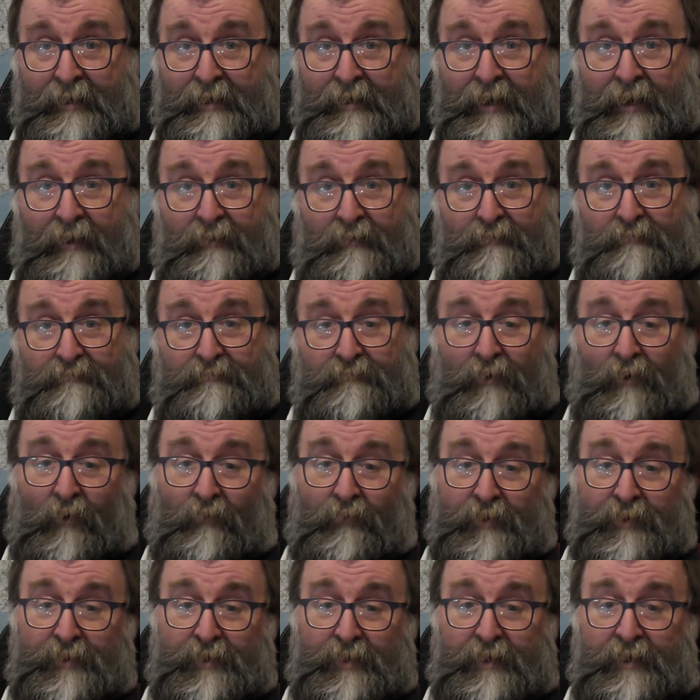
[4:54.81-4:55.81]
Now,
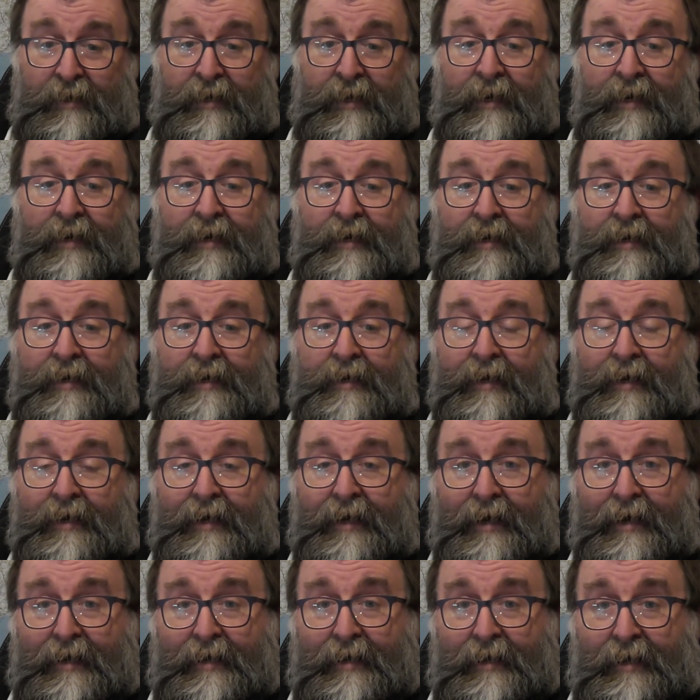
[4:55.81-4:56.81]
obviously,
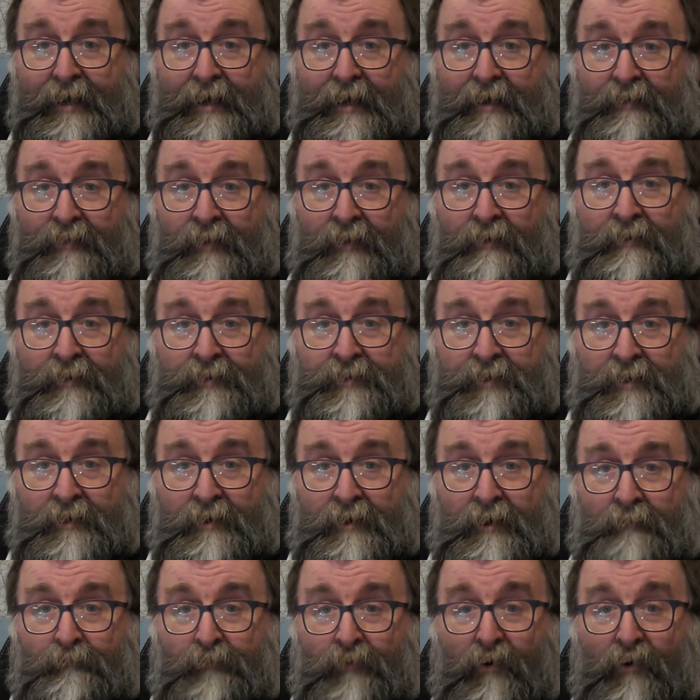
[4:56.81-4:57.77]
there is a